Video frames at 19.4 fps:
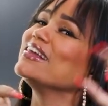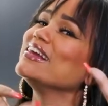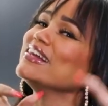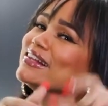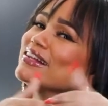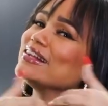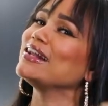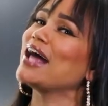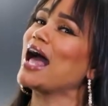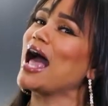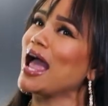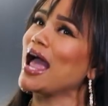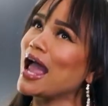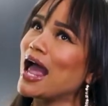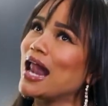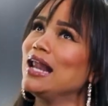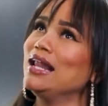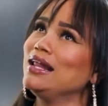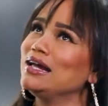a little
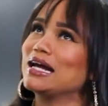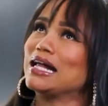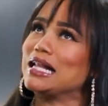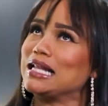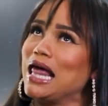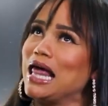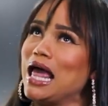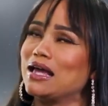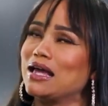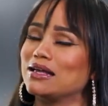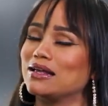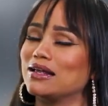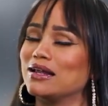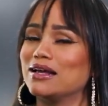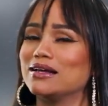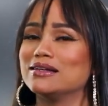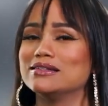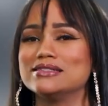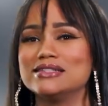I had a little clout. So
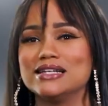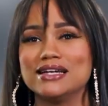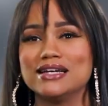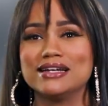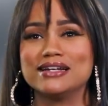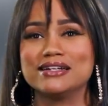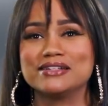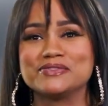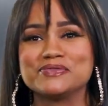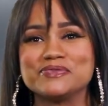hold, so hold on.